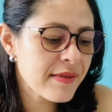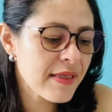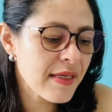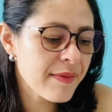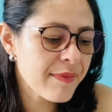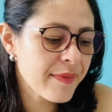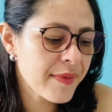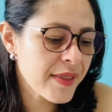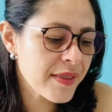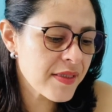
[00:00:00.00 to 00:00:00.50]
they
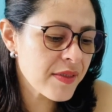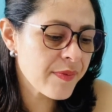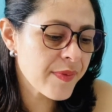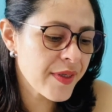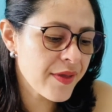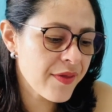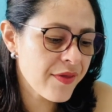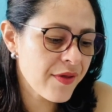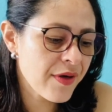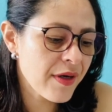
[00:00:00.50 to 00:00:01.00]
must be
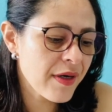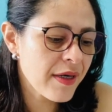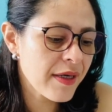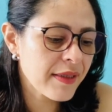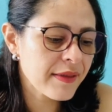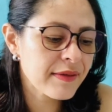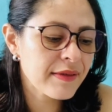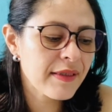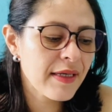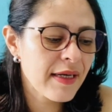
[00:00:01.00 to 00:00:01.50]

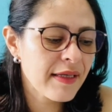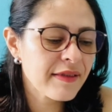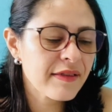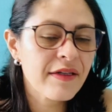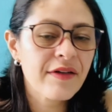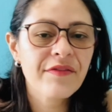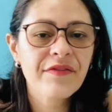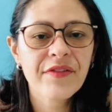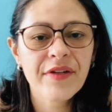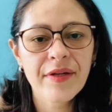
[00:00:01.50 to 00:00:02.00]
taught at
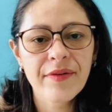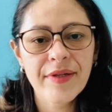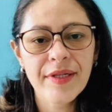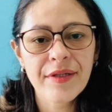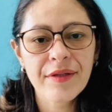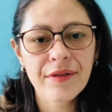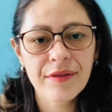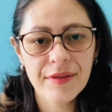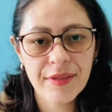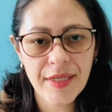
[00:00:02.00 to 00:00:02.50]
a very
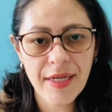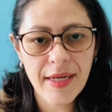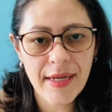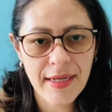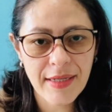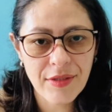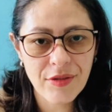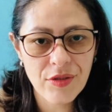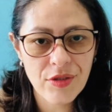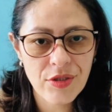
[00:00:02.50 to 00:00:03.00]
early
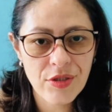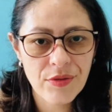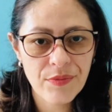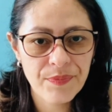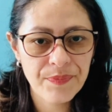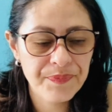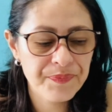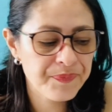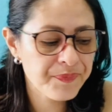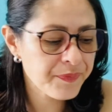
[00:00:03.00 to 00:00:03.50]
age.
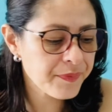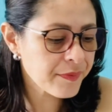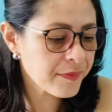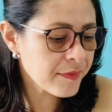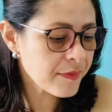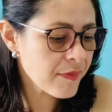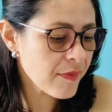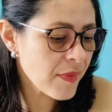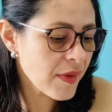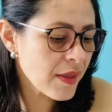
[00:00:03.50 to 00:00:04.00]

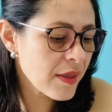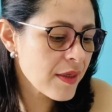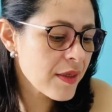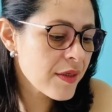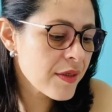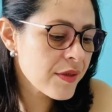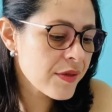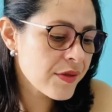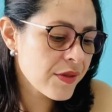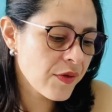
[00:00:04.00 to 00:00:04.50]

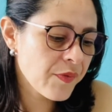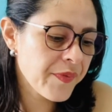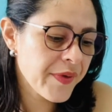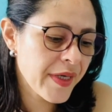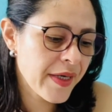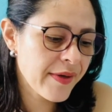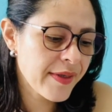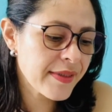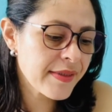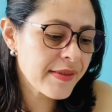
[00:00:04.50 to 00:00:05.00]
So
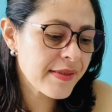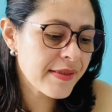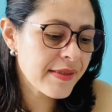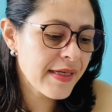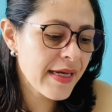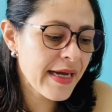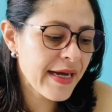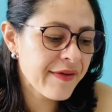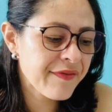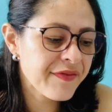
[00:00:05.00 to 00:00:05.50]
parents
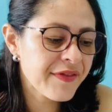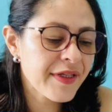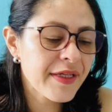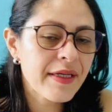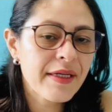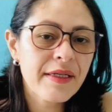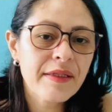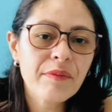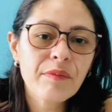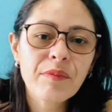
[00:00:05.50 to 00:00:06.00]
have the
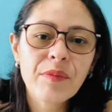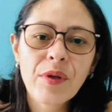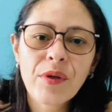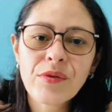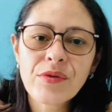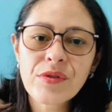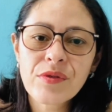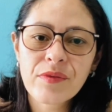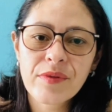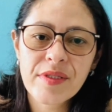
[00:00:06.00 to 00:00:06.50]

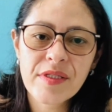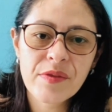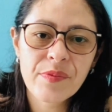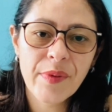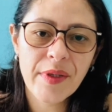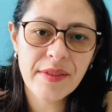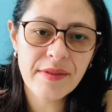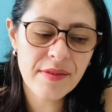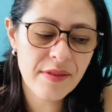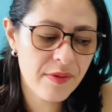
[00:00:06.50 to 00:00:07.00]
utmost
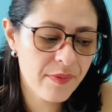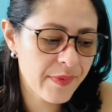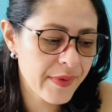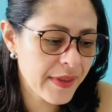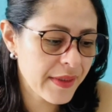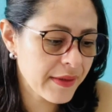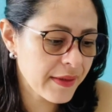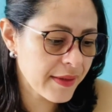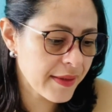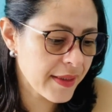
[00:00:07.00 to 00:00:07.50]

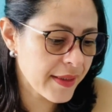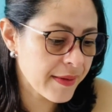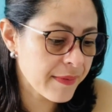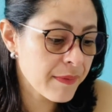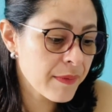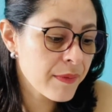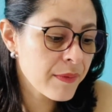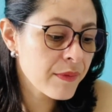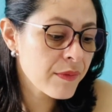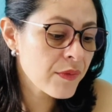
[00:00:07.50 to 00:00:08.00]
responsibility
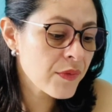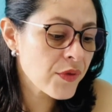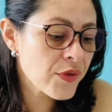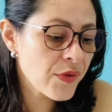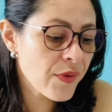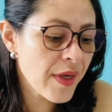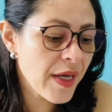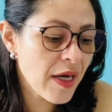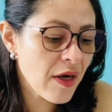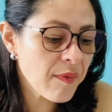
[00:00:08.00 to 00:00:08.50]
to
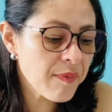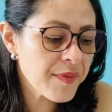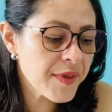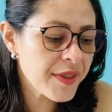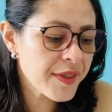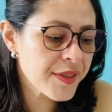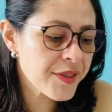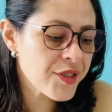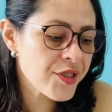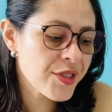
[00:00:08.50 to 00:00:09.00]
help
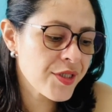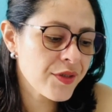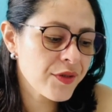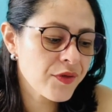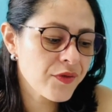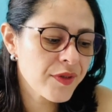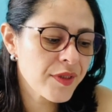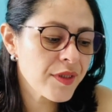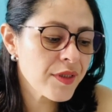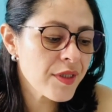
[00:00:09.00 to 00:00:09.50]
their
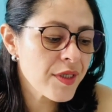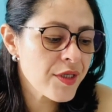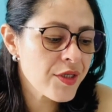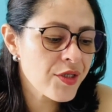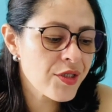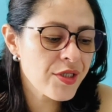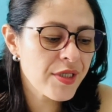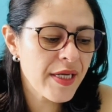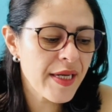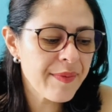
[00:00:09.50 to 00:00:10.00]
children
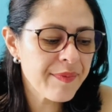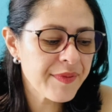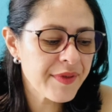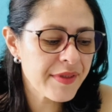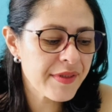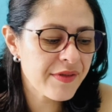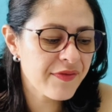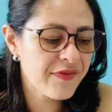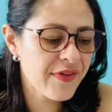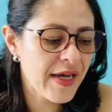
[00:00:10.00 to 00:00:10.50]
shape
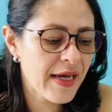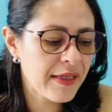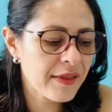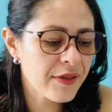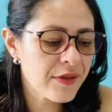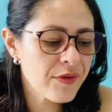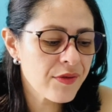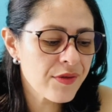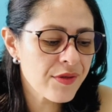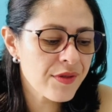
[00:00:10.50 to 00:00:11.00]
these
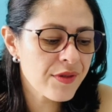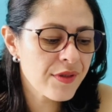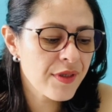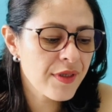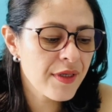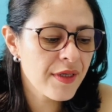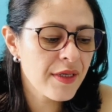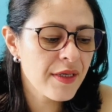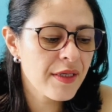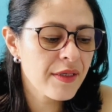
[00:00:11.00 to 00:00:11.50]
values
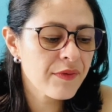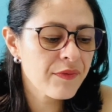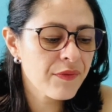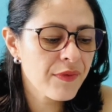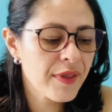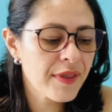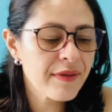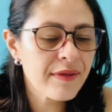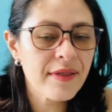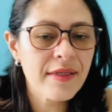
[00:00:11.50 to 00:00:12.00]
and
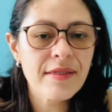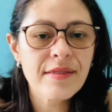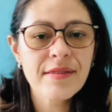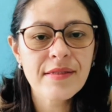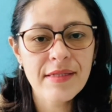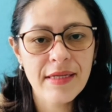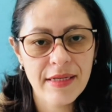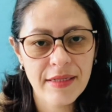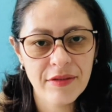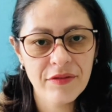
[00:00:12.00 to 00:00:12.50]
what they
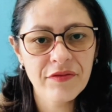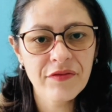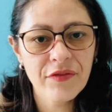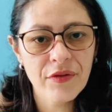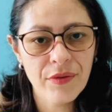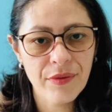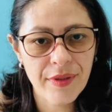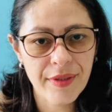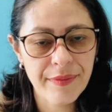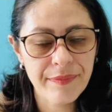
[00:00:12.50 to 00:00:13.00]
stand
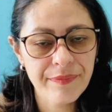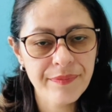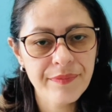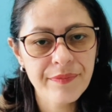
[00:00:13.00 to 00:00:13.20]
for.